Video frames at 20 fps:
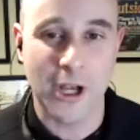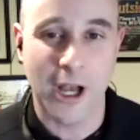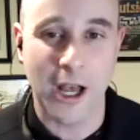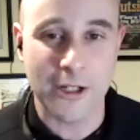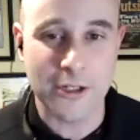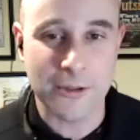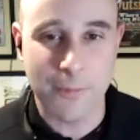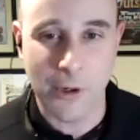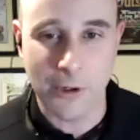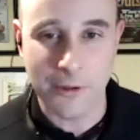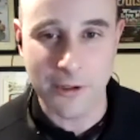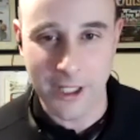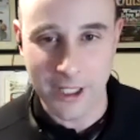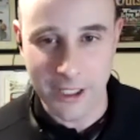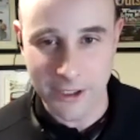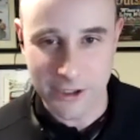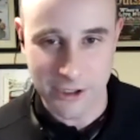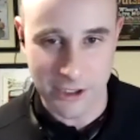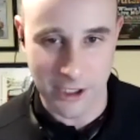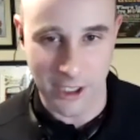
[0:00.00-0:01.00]
Josh
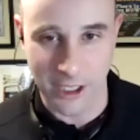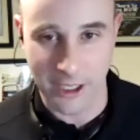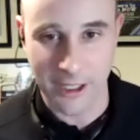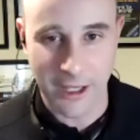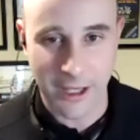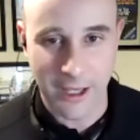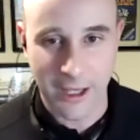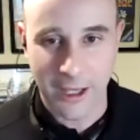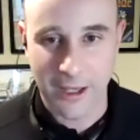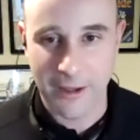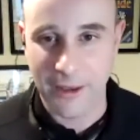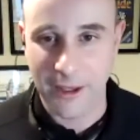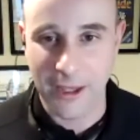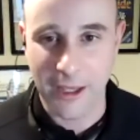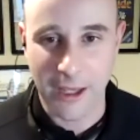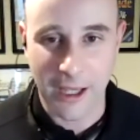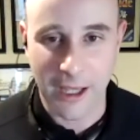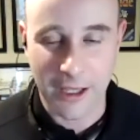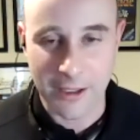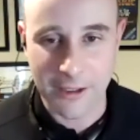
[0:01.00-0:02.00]
Poticha,
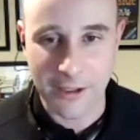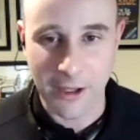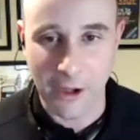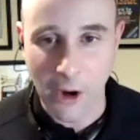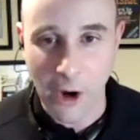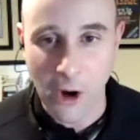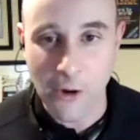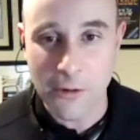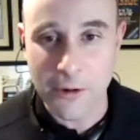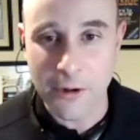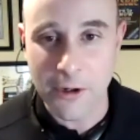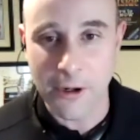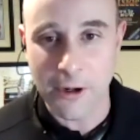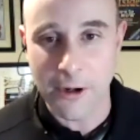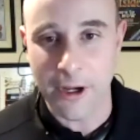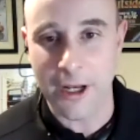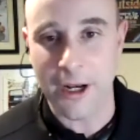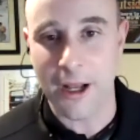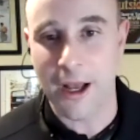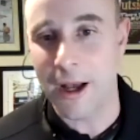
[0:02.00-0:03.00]
the owner
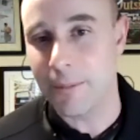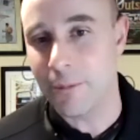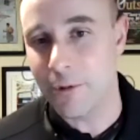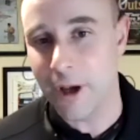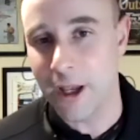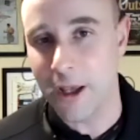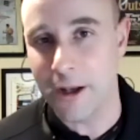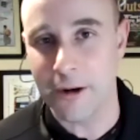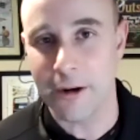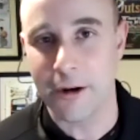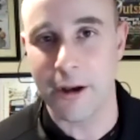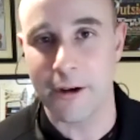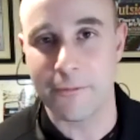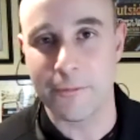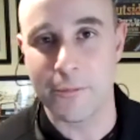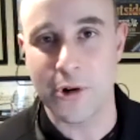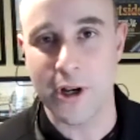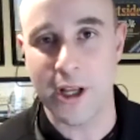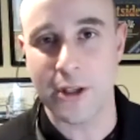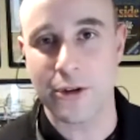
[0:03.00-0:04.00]
and operator of
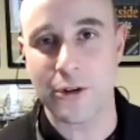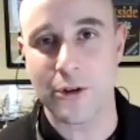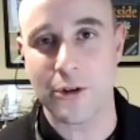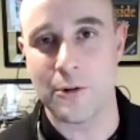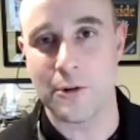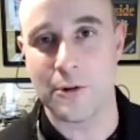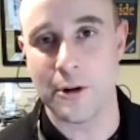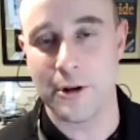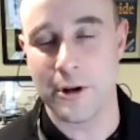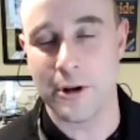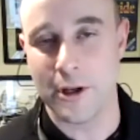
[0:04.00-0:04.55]
Bricks Corner,